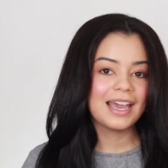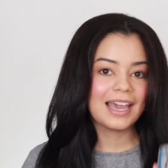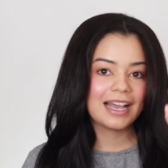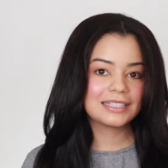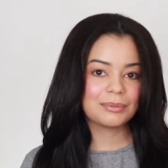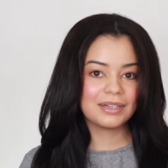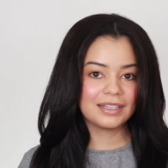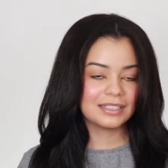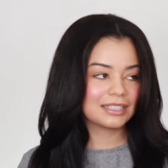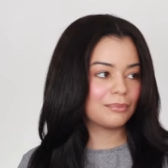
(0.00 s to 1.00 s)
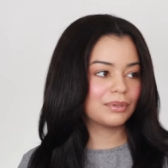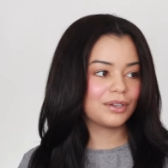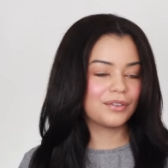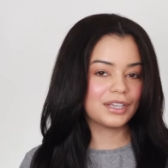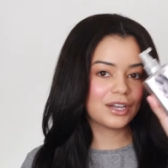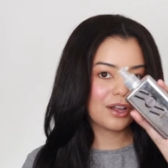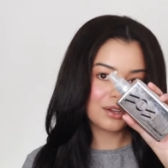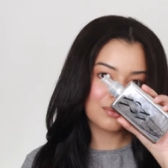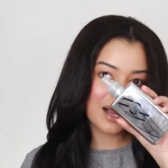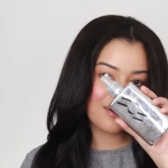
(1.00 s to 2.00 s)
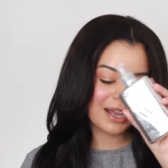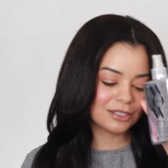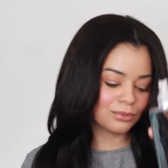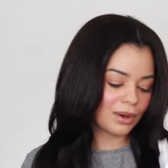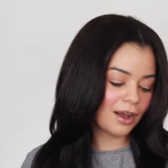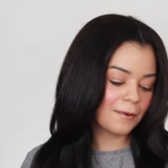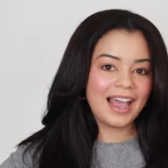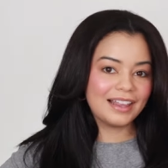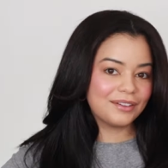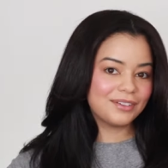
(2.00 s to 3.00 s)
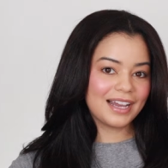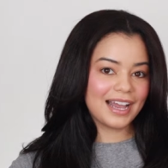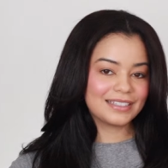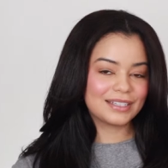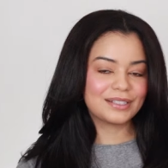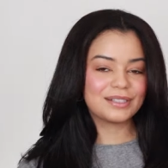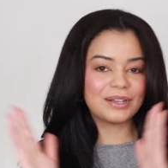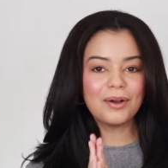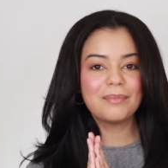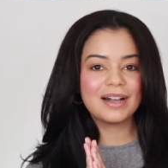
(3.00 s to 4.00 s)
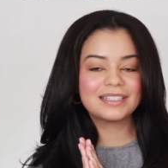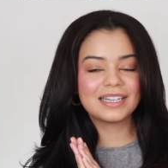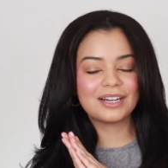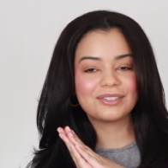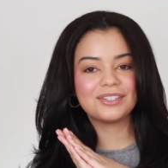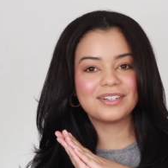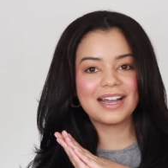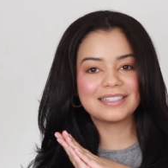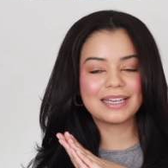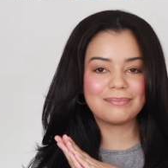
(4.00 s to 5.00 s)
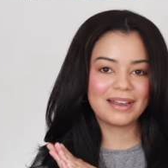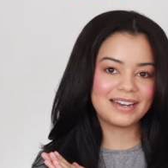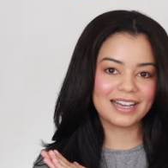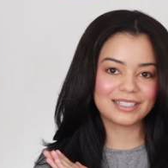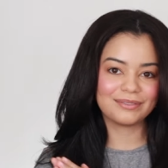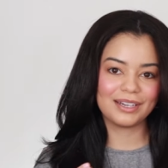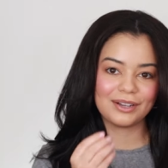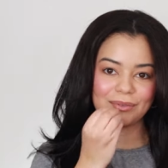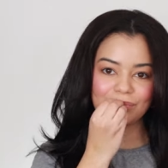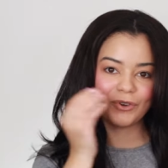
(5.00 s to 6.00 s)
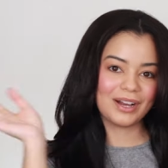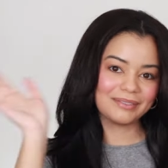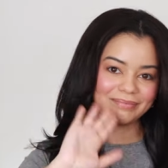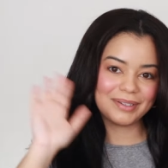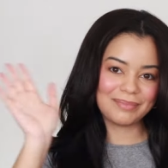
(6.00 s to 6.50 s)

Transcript: and i'm going to link down below the color wow as well i love you guys so much and i'll see you guys in my next video Mwah. bye